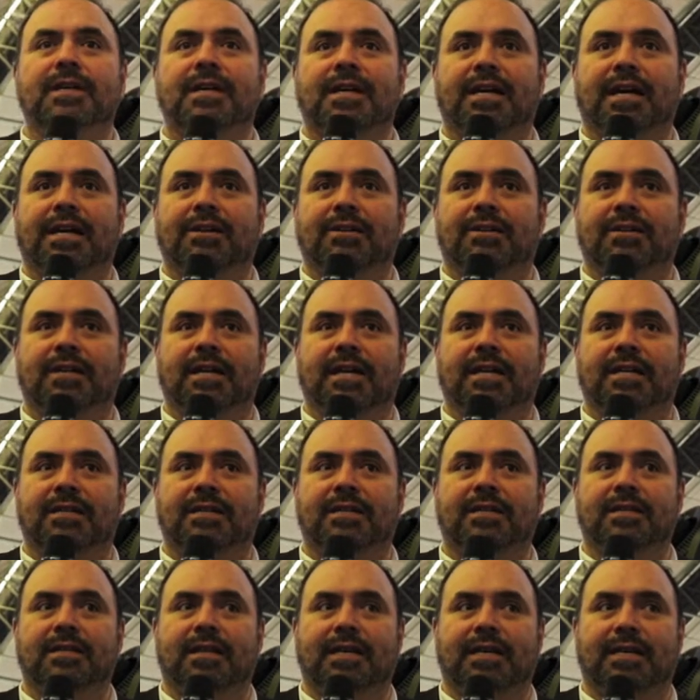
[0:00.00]
and,
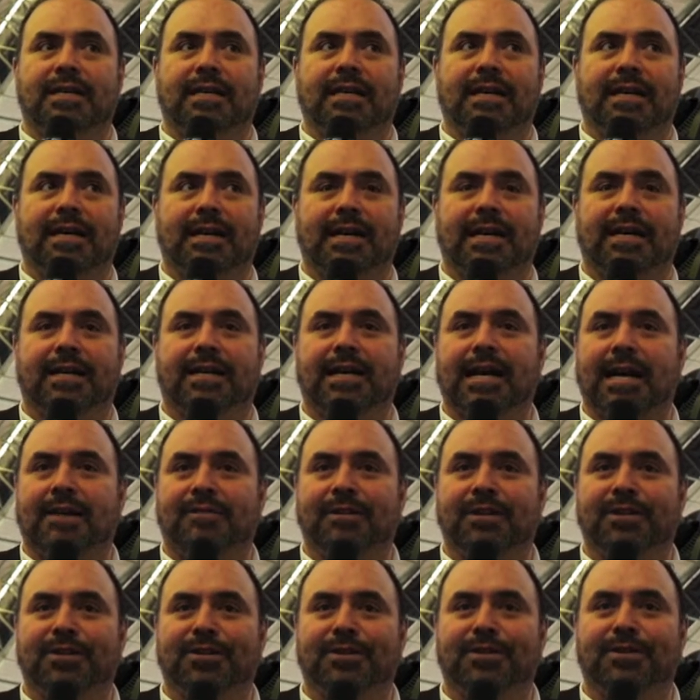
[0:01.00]
and, and, and
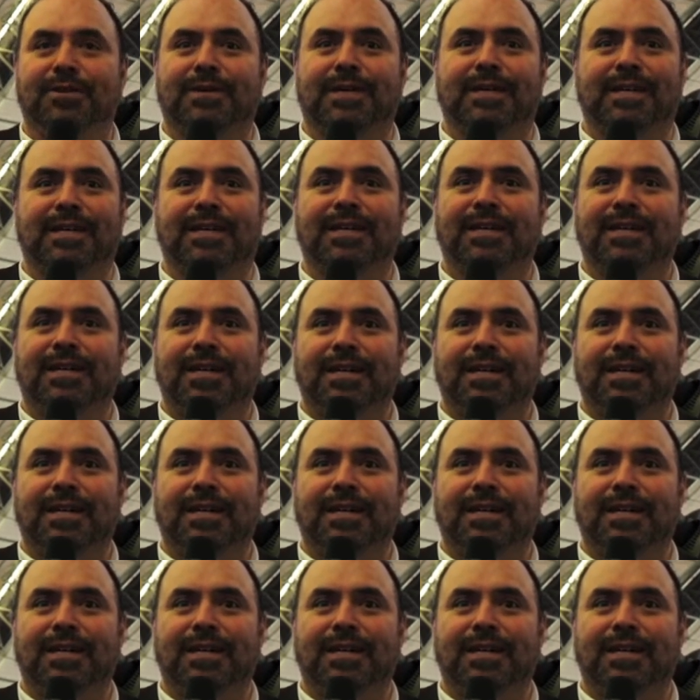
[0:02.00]
having you uh,